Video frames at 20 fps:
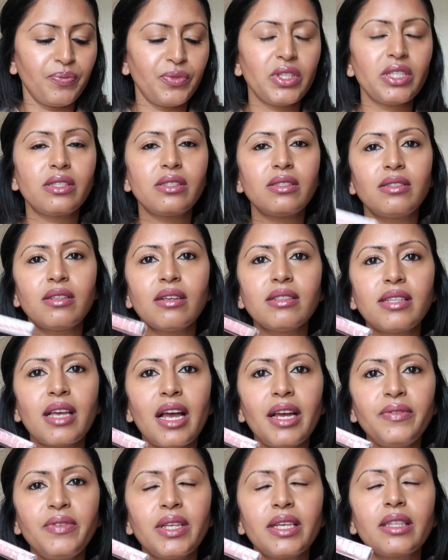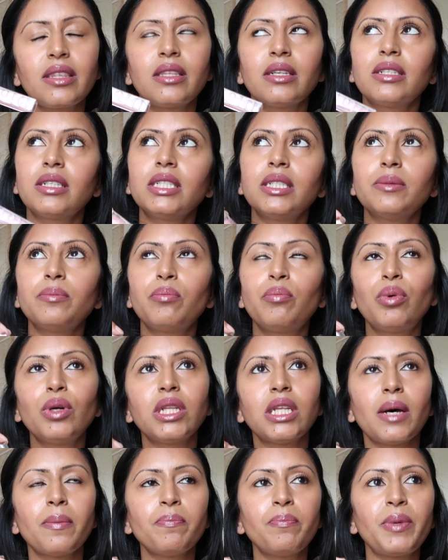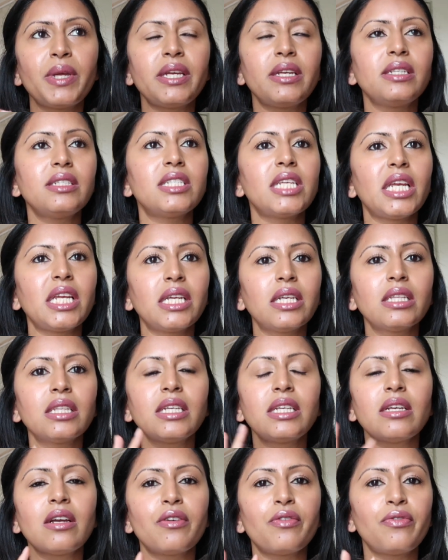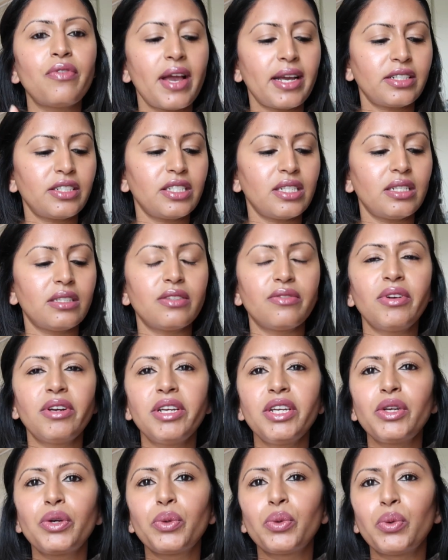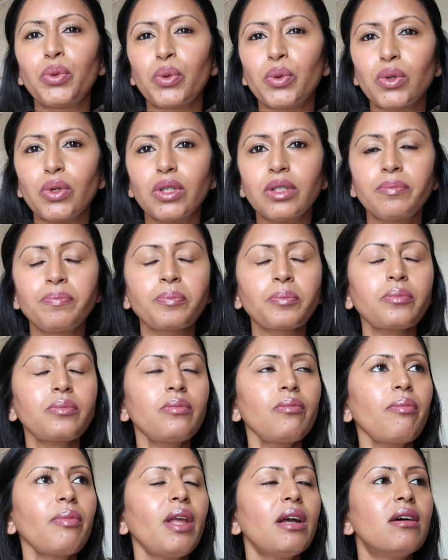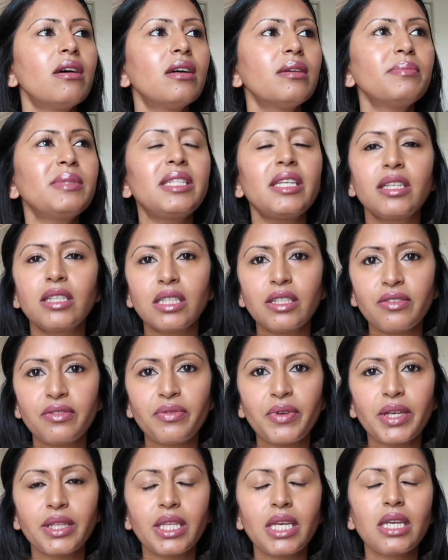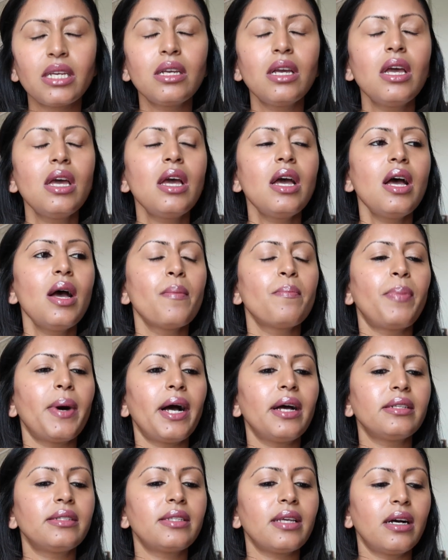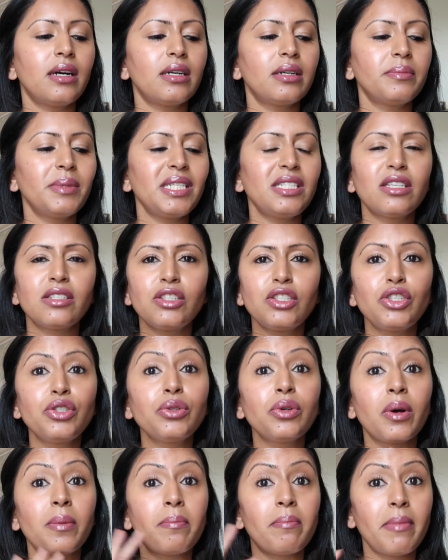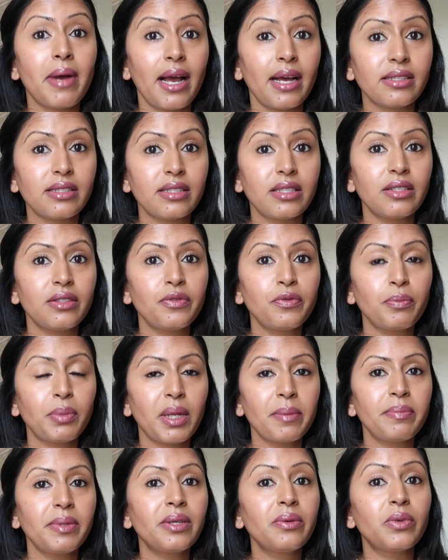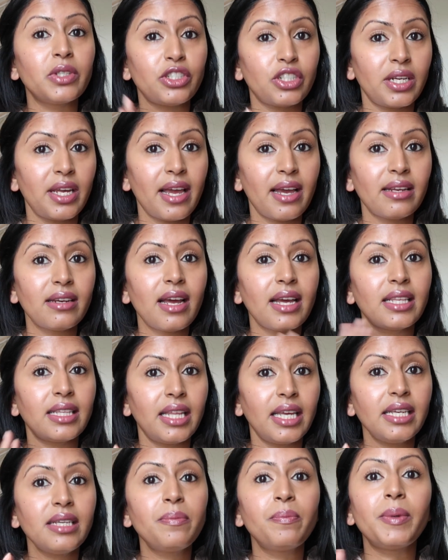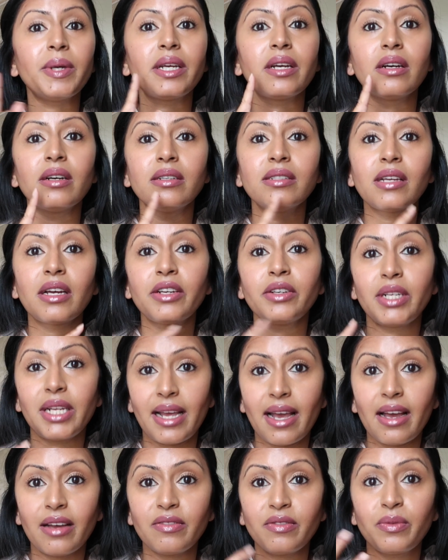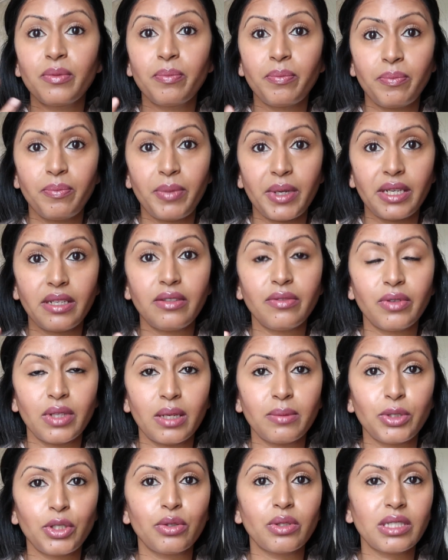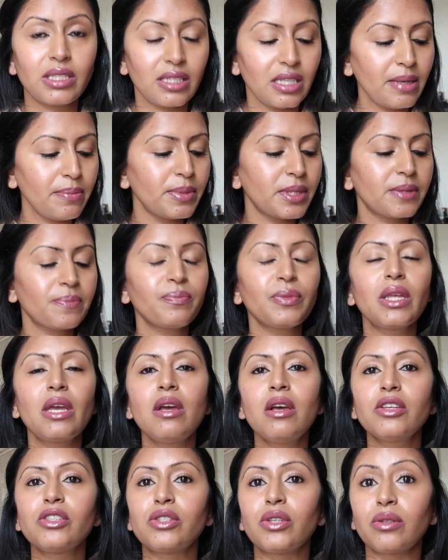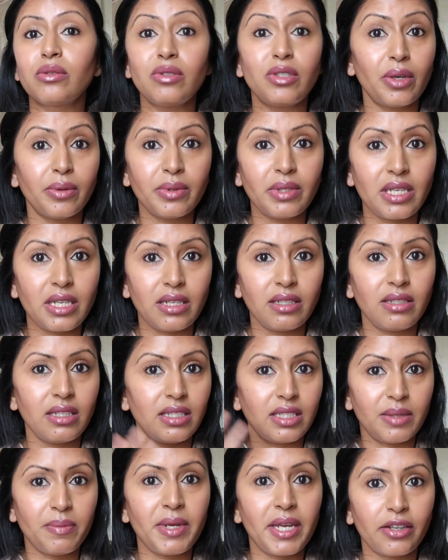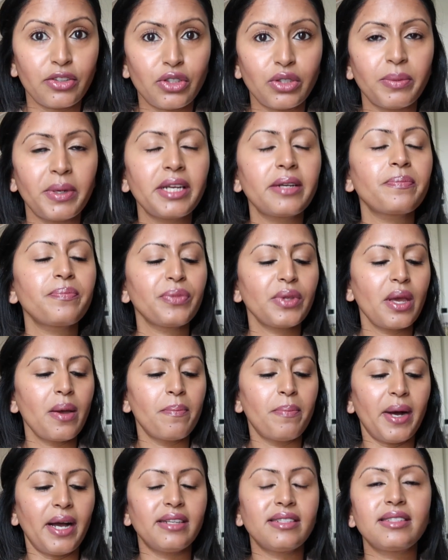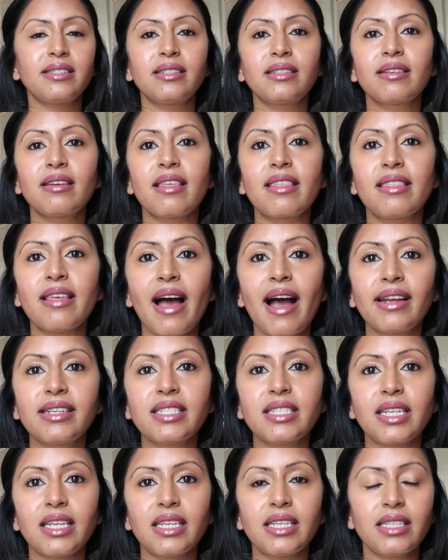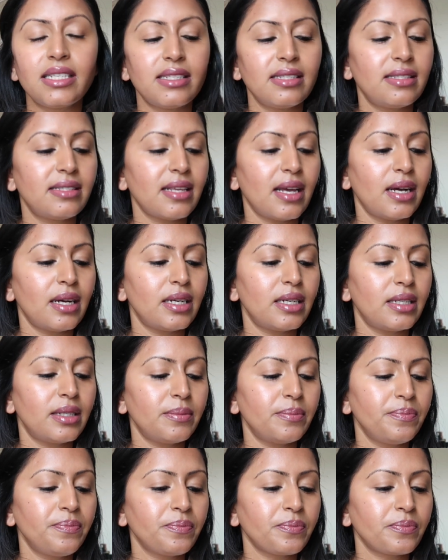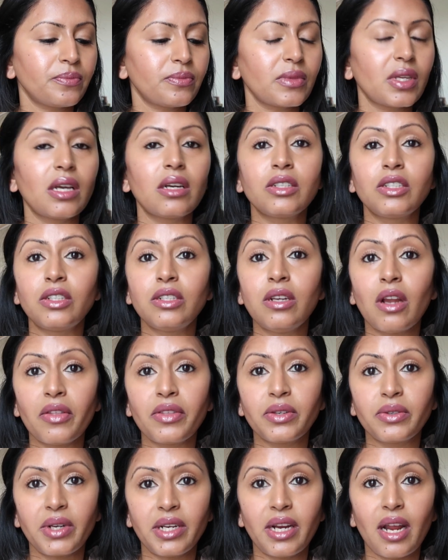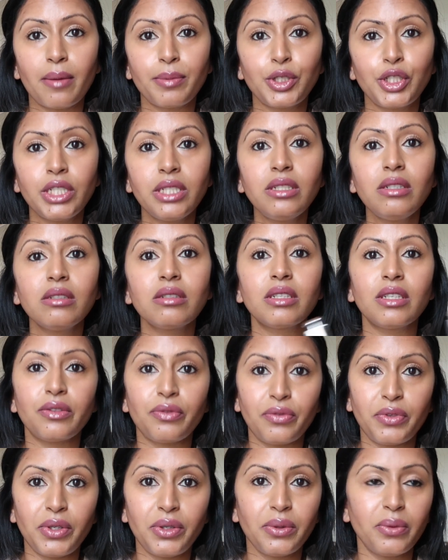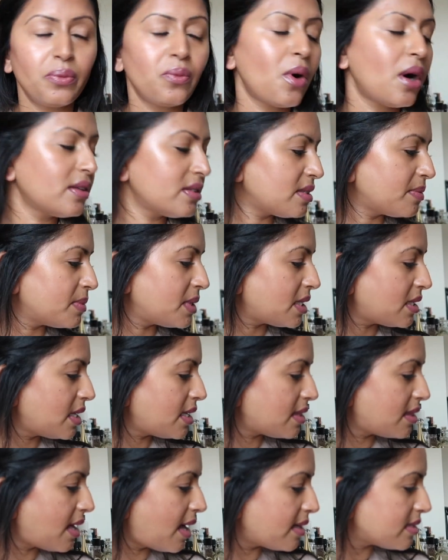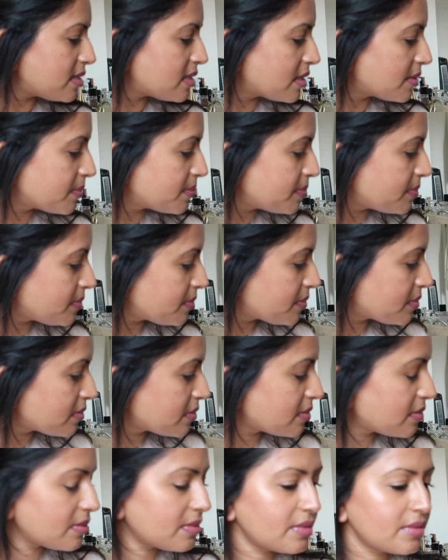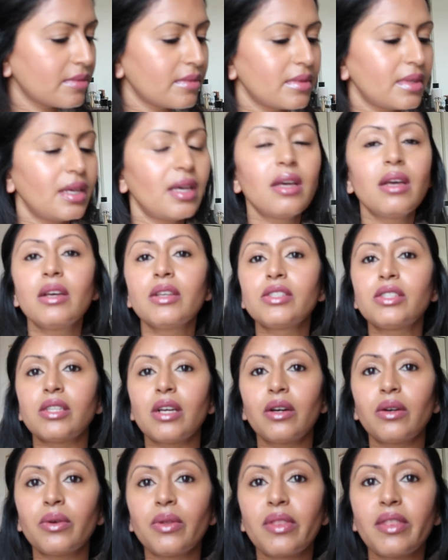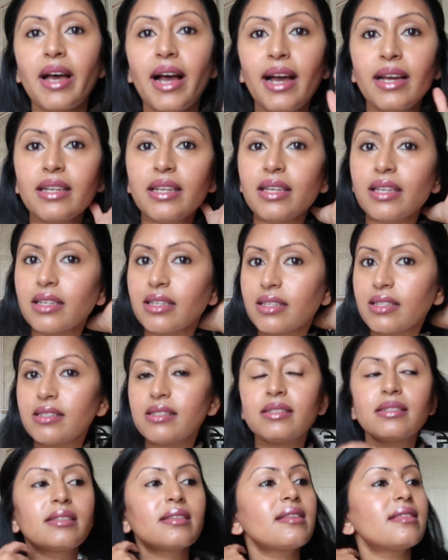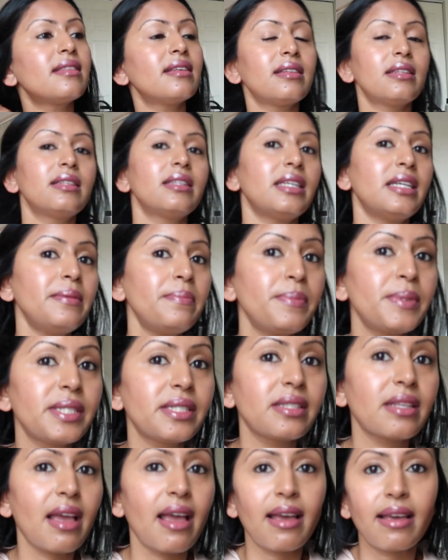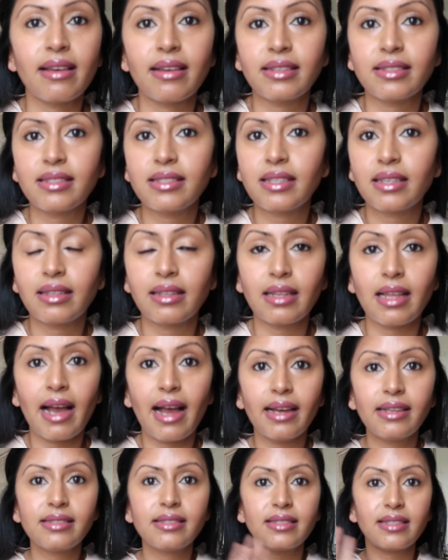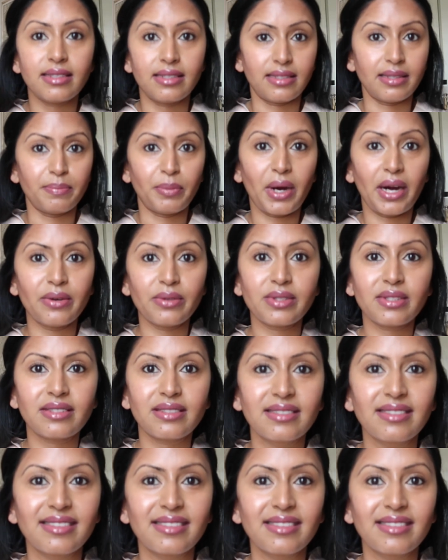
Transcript: This does have like the plumping, tingling effect. It's very cool, tingling feeling, but it doesn't do a massive plumping, which again I like because I already have big voluptuous lips, so don't need it to be extra big. But that is another great option if you want something like that. So that is the lips, and last is the brows.